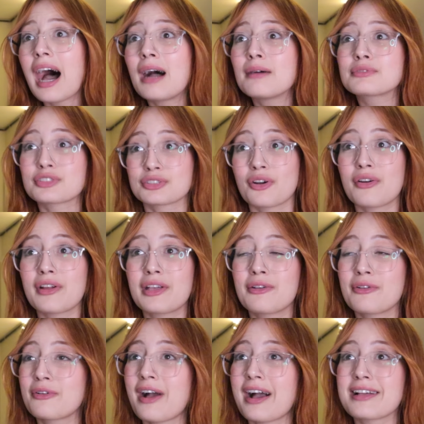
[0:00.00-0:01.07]
I'm sorry,
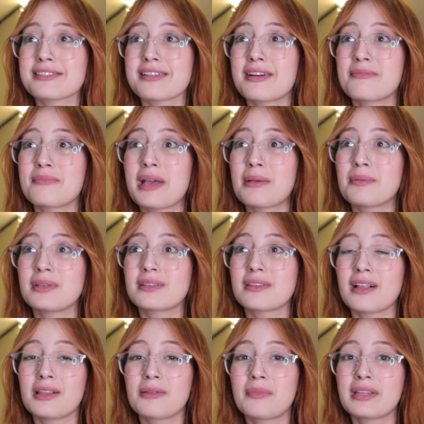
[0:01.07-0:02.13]
you guys are maybe
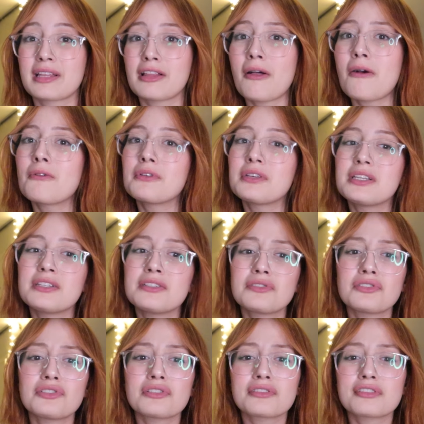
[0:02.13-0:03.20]
telling me that, oh,
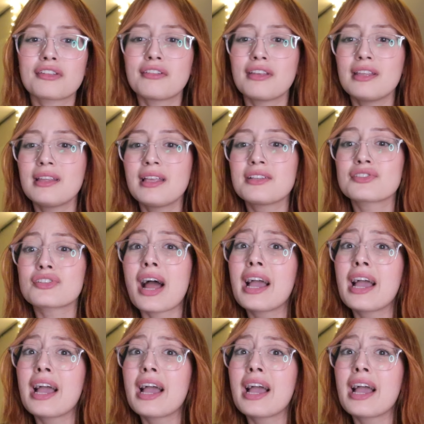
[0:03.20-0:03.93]
he's just a teenager.